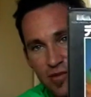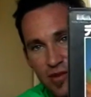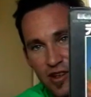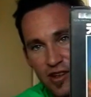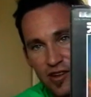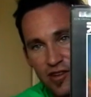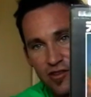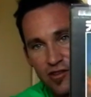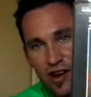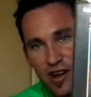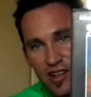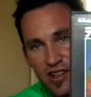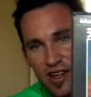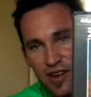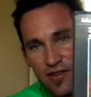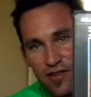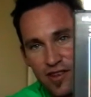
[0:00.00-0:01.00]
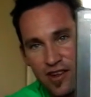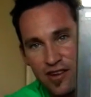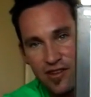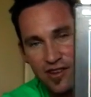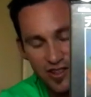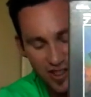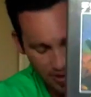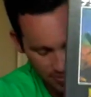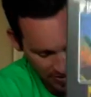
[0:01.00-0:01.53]
but great to have that on
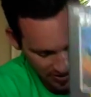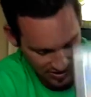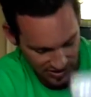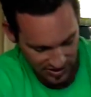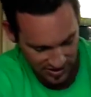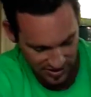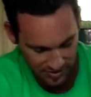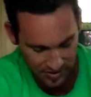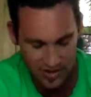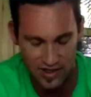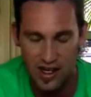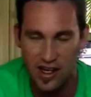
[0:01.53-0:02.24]
the Japanese system because